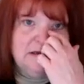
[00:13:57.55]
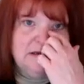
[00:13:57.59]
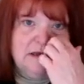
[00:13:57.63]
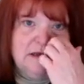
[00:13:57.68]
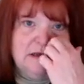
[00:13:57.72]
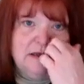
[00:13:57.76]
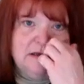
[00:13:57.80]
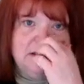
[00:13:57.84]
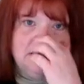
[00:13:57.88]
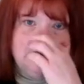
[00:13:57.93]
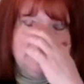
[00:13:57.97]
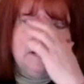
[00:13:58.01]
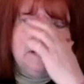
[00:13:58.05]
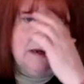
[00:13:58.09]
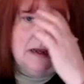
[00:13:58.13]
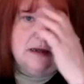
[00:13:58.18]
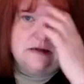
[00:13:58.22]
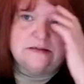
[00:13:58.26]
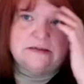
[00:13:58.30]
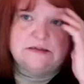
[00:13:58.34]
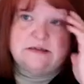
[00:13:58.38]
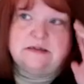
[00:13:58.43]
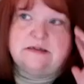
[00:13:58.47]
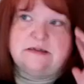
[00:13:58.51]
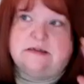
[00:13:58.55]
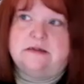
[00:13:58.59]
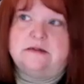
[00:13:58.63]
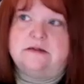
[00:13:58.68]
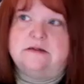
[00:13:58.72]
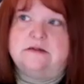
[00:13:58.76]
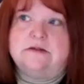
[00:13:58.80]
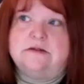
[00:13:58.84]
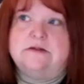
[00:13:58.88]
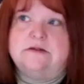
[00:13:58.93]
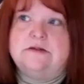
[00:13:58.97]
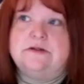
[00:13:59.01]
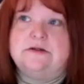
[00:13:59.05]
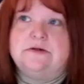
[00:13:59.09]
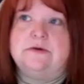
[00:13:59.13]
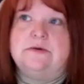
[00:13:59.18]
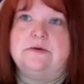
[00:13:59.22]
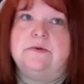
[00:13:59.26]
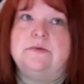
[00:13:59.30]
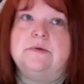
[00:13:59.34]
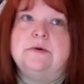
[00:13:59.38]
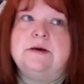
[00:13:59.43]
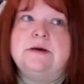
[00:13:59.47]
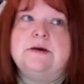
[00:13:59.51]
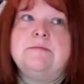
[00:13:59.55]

and connecting to.